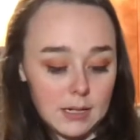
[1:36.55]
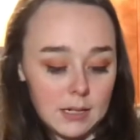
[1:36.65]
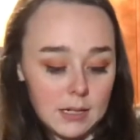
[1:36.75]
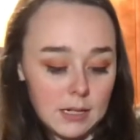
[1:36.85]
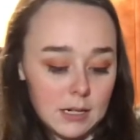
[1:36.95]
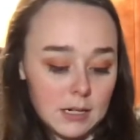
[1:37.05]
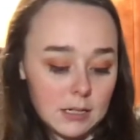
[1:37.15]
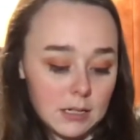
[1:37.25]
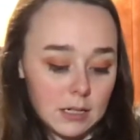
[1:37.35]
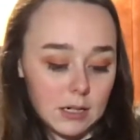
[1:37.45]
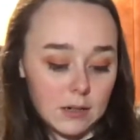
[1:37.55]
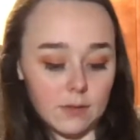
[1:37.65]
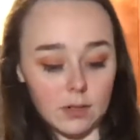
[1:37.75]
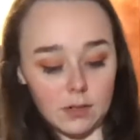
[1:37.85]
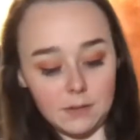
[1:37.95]
in there to
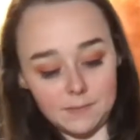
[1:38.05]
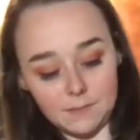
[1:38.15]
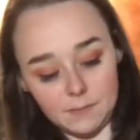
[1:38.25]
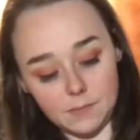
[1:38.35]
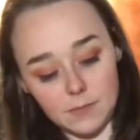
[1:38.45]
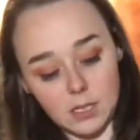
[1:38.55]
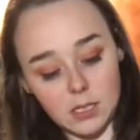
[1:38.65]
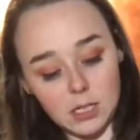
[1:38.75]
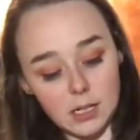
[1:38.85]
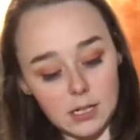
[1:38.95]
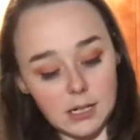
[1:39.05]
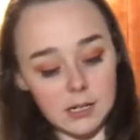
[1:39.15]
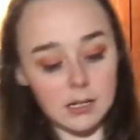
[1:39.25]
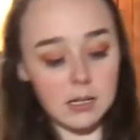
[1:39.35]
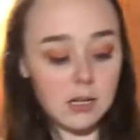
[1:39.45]
cover the chicken.